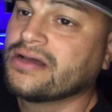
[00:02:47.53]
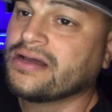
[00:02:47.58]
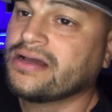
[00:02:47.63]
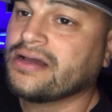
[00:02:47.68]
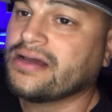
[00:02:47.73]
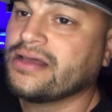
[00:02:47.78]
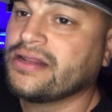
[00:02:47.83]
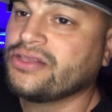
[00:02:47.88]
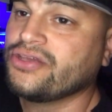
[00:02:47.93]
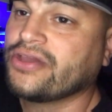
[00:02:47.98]

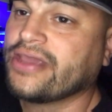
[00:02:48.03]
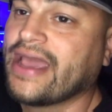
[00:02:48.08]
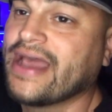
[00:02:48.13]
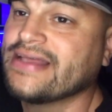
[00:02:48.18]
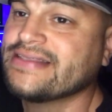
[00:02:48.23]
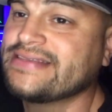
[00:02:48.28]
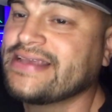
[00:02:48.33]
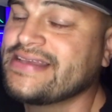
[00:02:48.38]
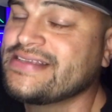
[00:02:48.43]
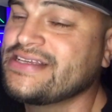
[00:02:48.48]
And you
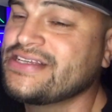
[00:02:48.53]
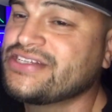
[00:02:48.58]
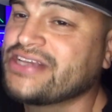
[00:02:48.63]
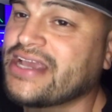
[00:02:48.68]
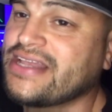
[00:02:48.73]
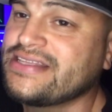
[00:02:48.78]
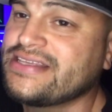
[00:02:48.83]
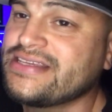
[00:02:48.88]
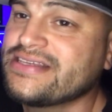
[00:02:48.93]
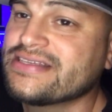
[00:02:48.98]
can daisy
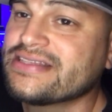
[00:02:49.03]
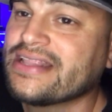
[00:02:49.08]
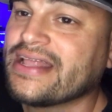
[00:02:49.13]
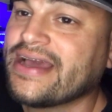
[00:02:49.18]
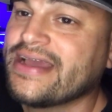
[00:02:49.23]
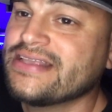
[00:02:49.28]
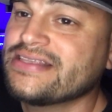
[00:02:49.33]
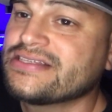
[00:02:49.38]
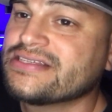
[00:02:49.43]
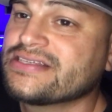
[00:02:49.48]
chain these
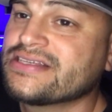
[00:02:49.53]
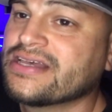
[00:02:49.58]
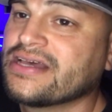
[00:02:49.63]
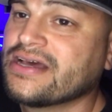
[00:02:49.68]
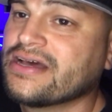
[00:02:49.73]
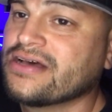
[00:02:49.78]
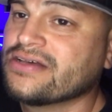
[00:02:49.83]
lights.